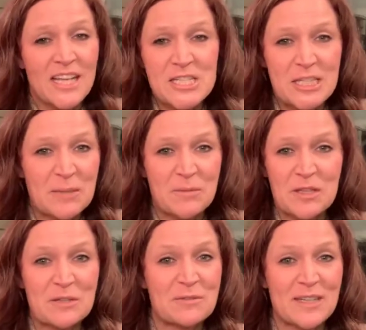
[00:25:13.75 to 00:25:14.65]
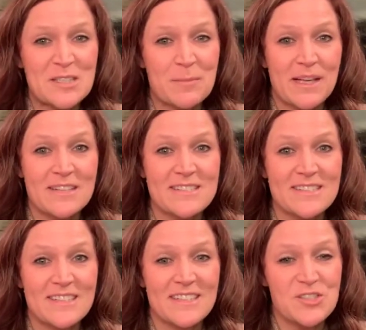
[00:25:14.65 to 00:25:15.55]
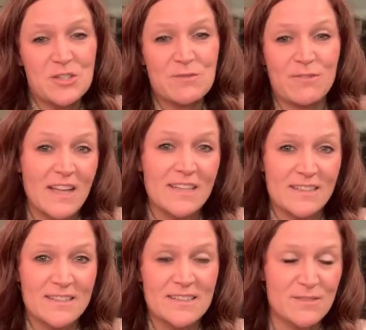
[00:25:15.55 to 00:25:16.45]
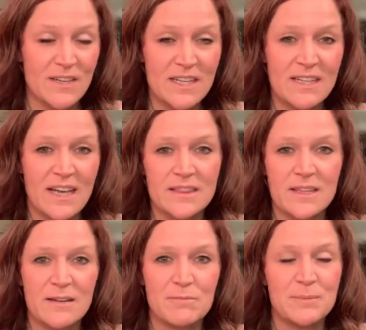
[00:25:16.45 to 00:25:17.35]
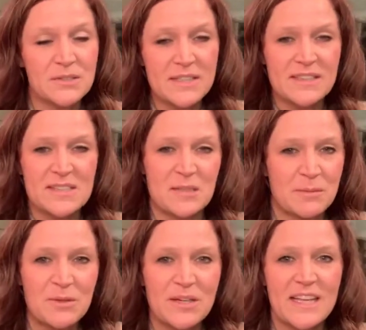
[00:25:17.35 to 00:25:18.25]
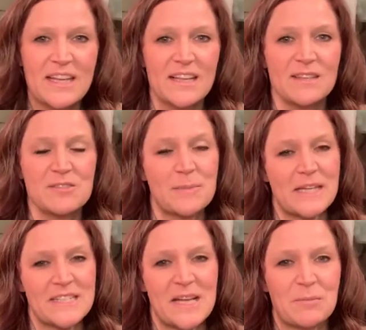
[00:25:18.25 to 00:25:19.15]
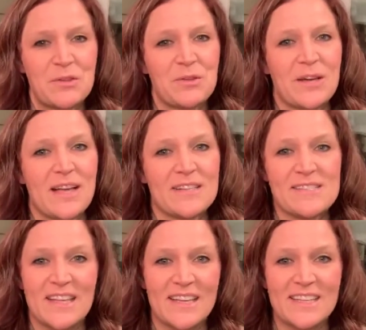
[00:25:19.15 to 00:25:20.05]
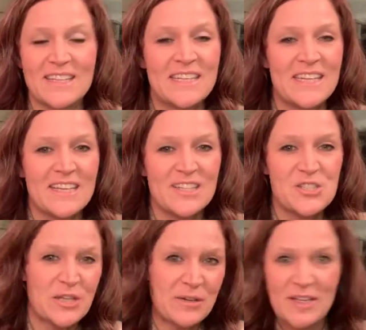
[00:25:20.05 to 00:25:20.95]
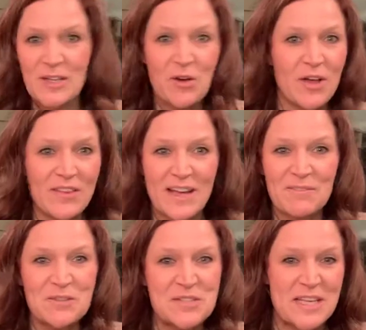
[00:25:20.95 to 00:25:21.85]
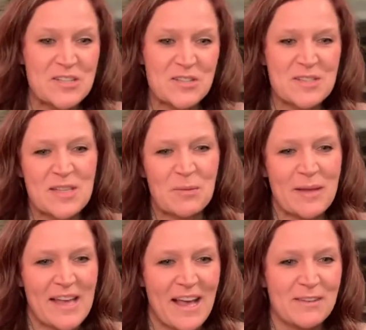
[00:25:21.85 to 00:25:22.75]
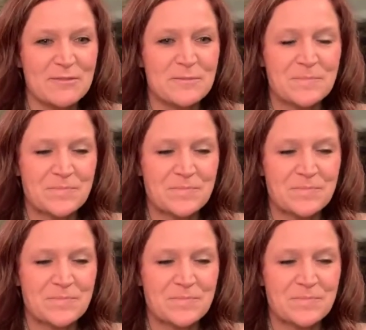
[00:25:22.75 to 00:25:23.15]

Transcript: and share them with your friends because it's just fun. It's fun. I love building this community. I love spending time with you guys and sharing in all the conversations that we have.